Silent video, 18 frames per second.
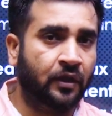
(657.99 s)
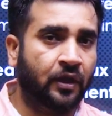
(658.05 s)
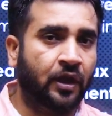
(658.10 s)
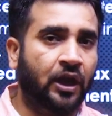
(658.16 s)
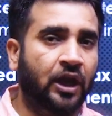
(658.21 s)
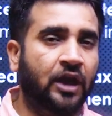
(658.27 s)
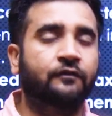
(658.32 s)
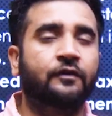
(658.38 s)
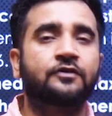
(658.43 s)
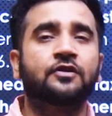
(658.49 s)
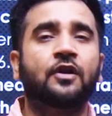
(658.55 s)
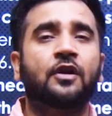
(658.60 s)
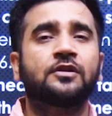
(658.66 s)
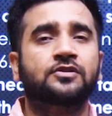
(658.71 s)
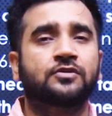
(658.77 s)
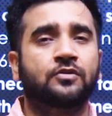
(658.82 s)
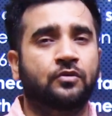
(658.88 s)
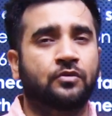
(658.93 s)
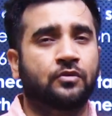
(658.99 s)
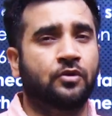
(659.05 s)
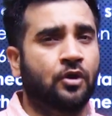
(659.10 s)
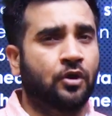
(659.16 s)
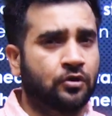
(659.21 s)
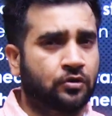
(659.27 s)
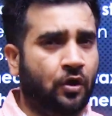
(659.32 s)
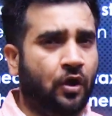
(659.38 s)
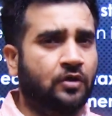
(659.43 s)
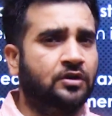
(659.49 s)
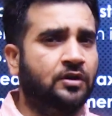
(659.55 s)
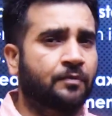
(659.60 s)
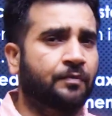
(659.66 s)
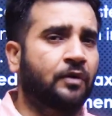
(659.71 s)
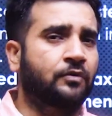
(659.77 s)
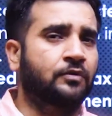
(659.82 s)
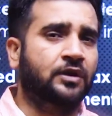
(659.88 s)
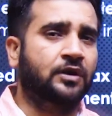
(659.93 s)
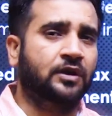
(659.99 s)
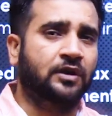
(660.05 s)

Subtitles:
It was also talked about